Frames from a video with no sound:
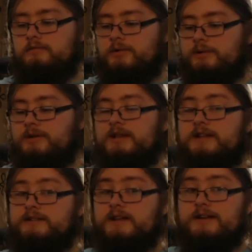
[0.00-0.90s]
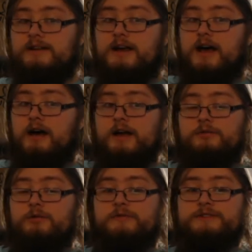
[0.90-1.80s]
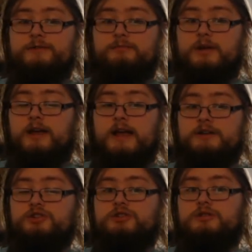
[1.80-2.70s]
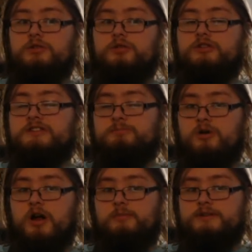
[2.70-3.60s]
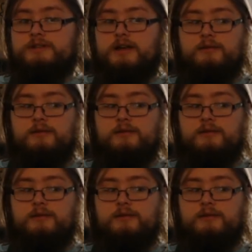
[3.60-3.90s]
But I mean, that said, I don't know if it's held me. It just looks promising.